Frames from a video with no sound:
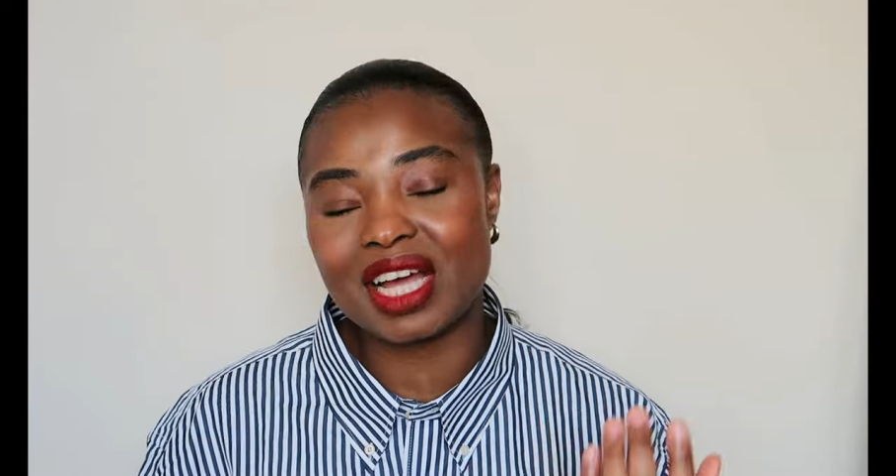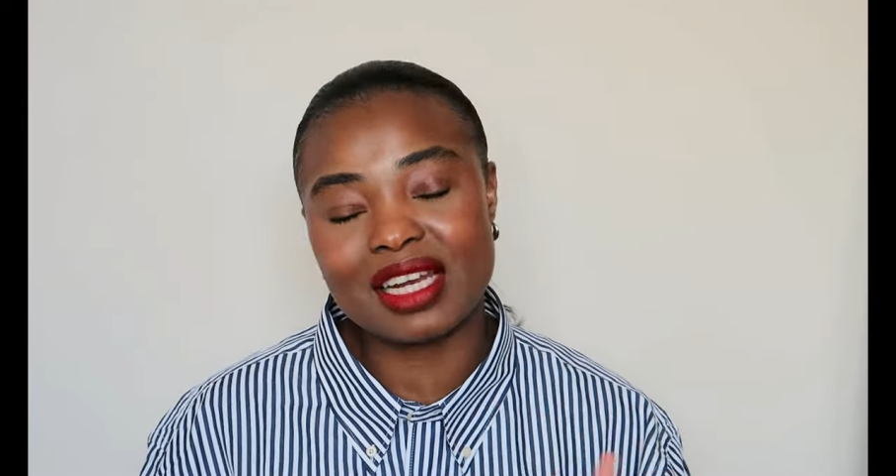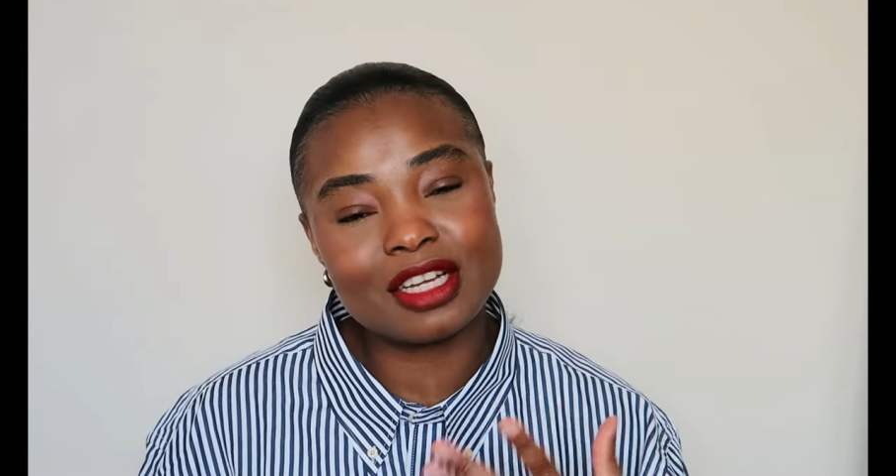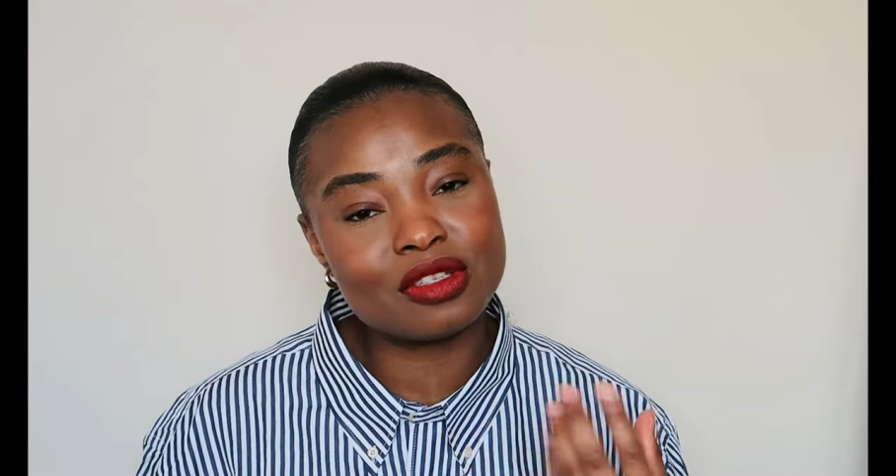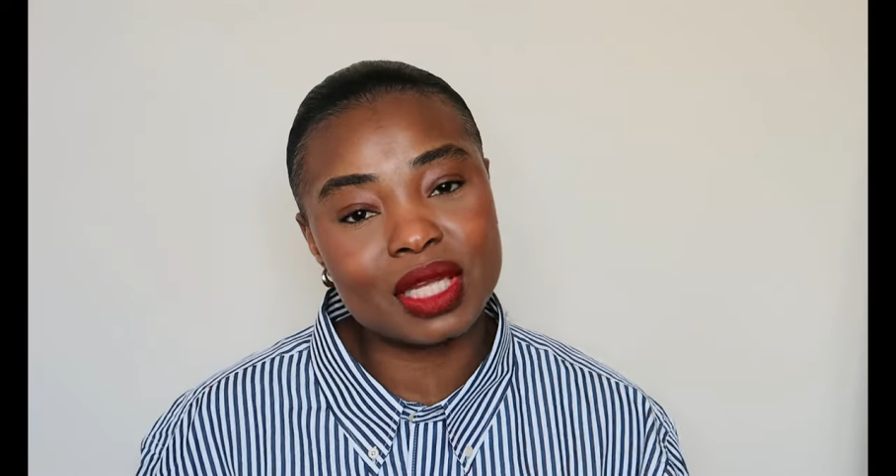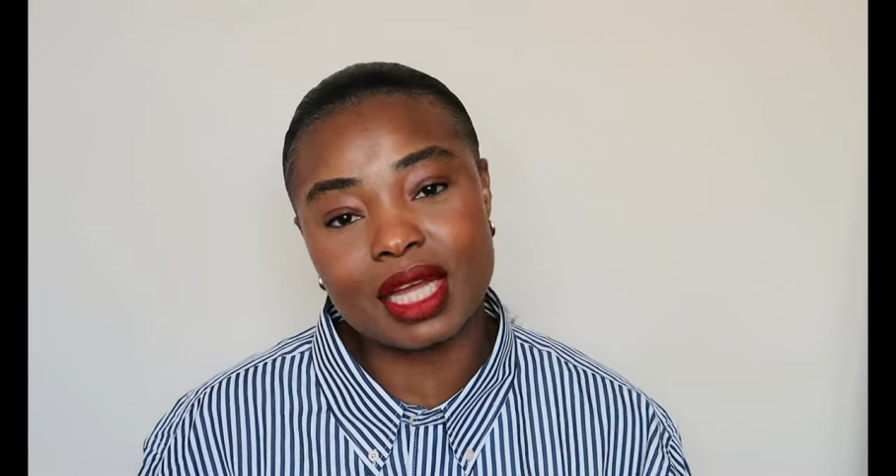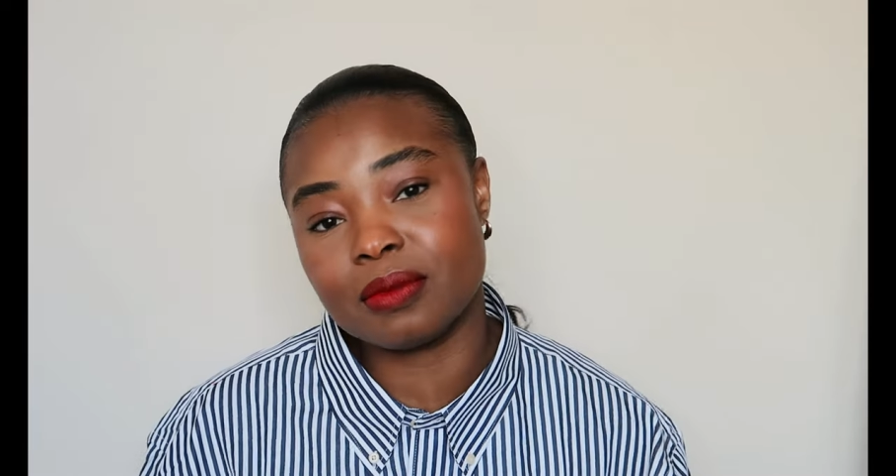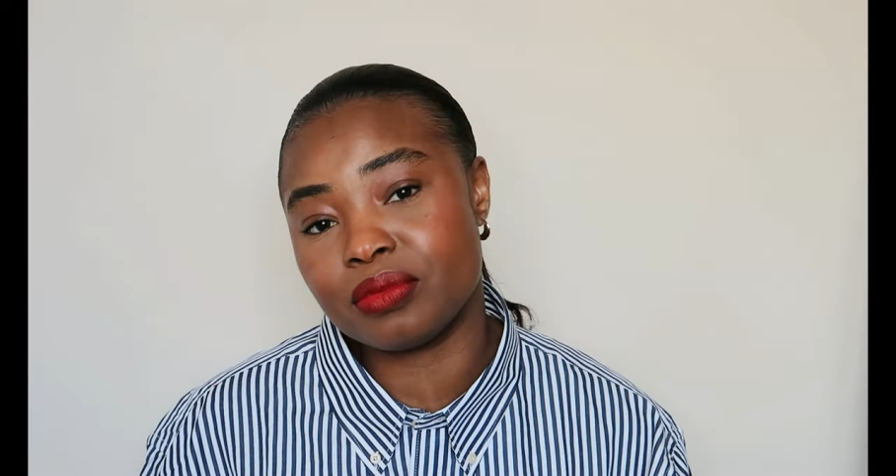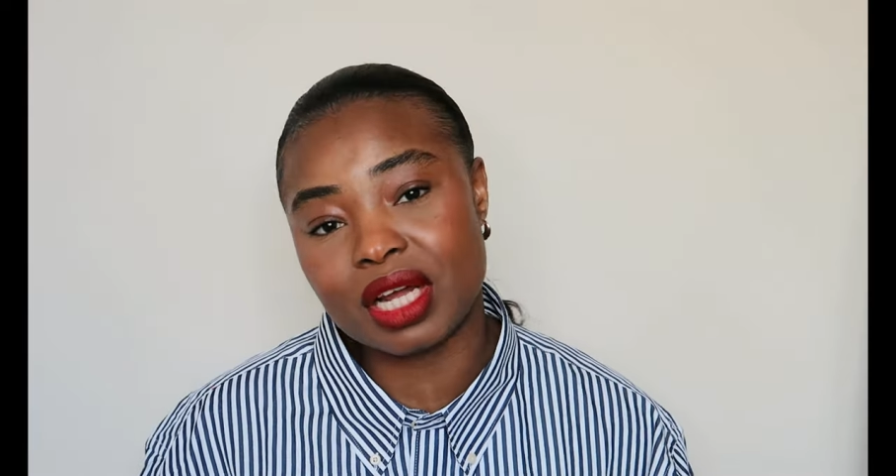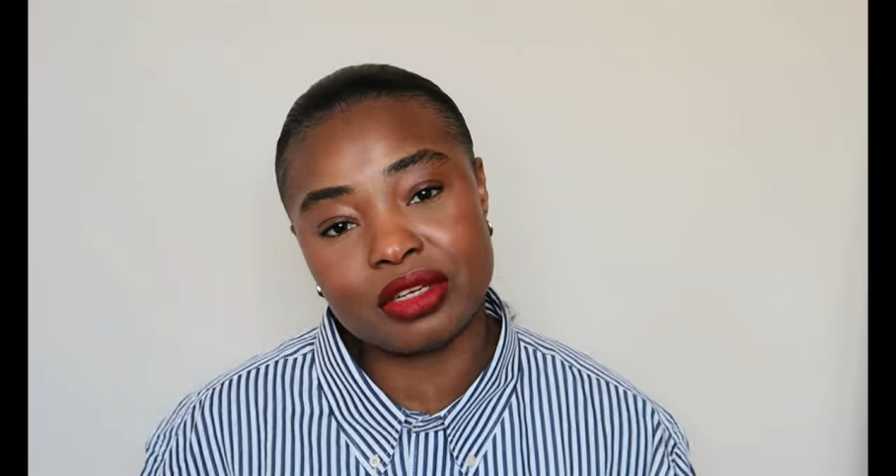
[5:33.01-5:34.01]
i'd like to get
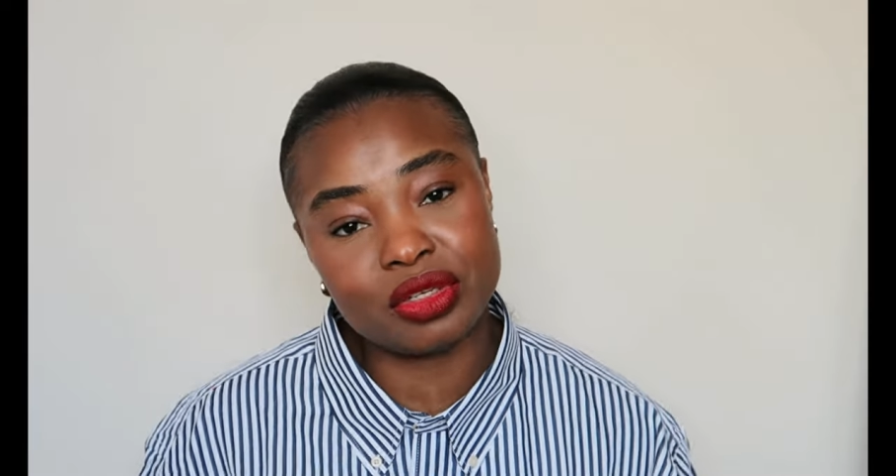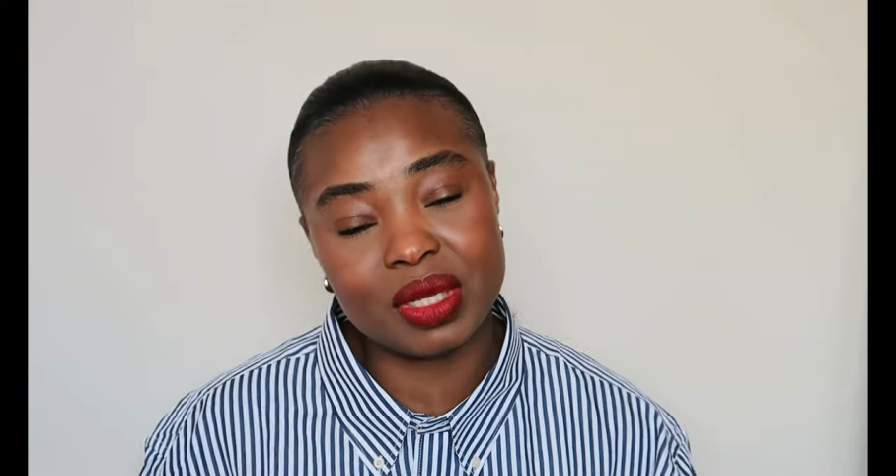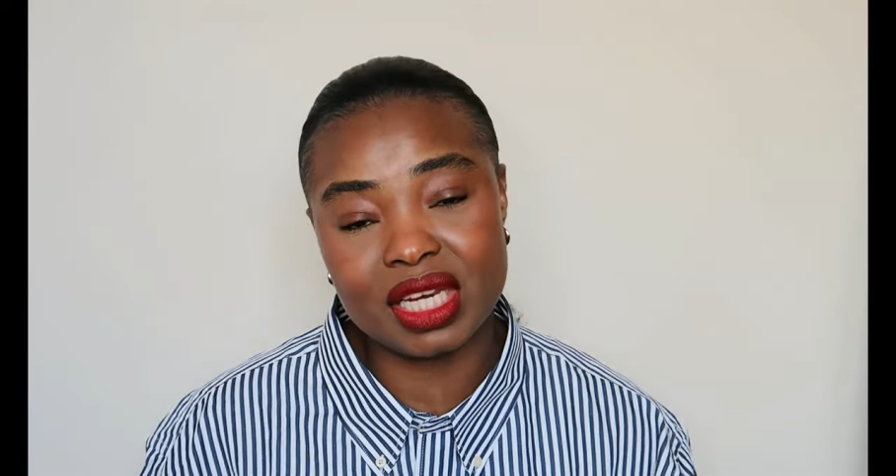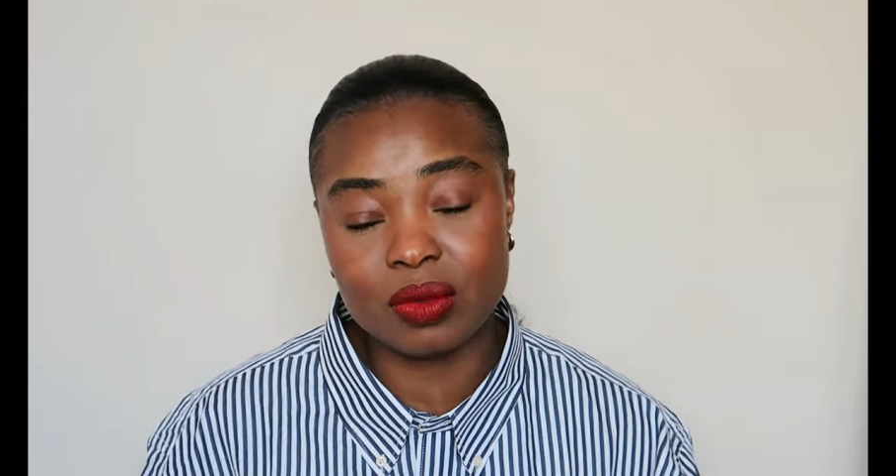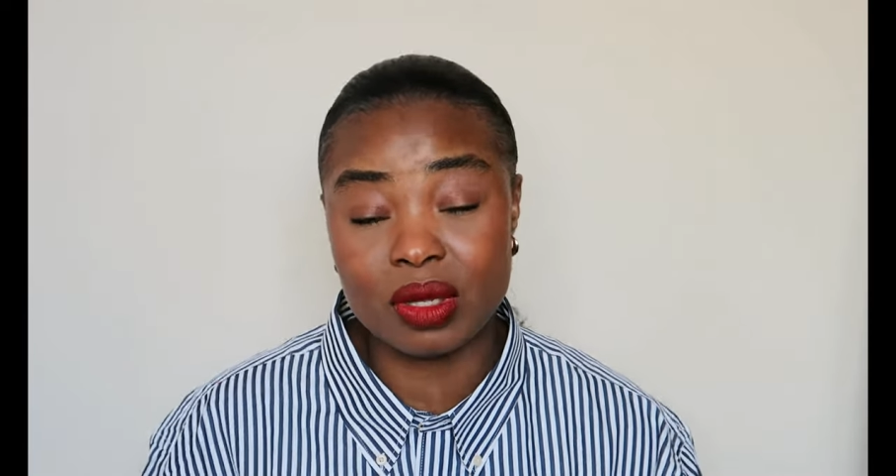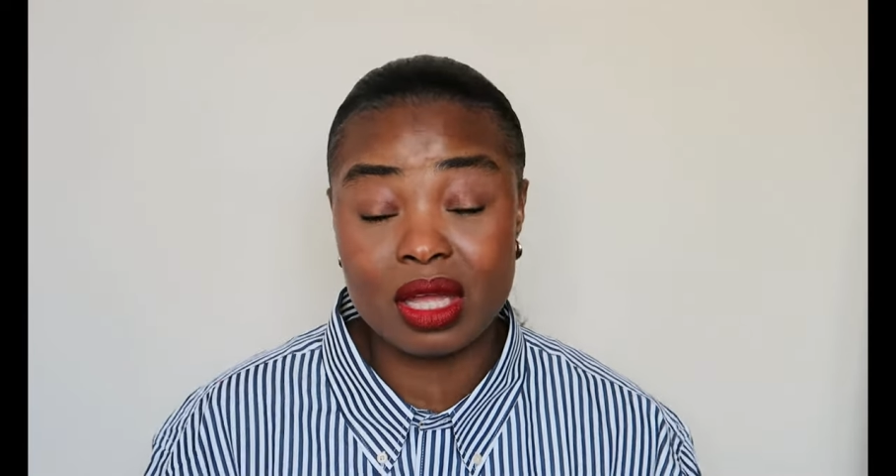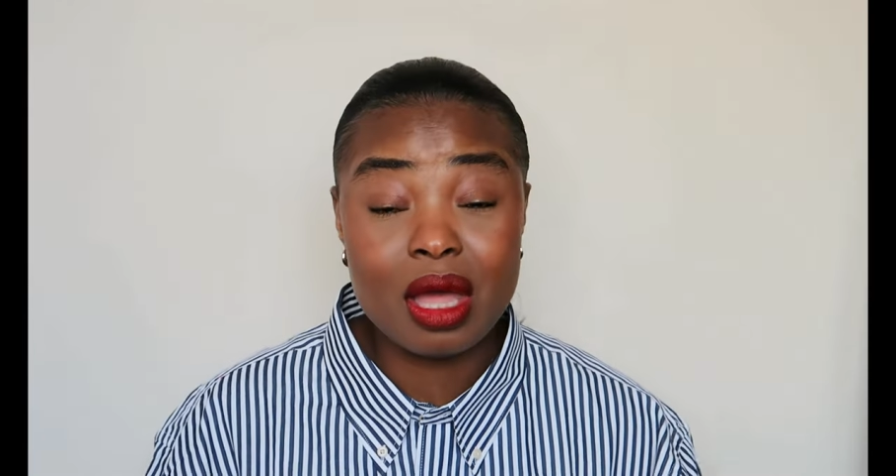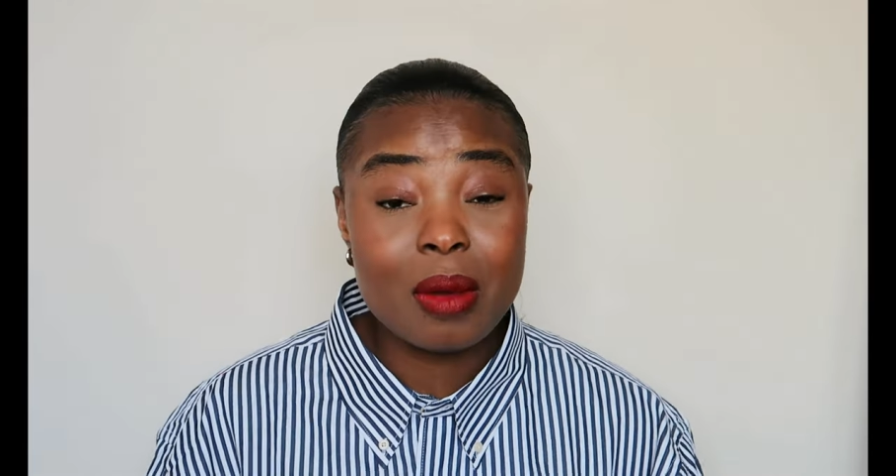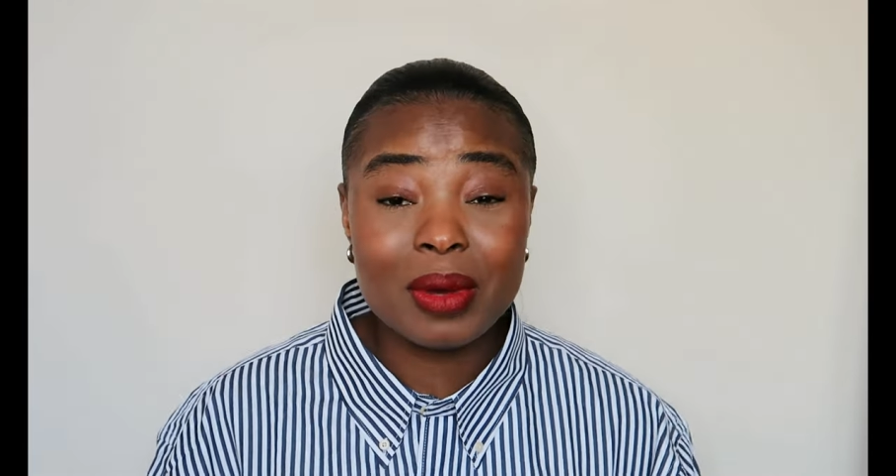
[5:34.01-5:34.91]
it brand new anyway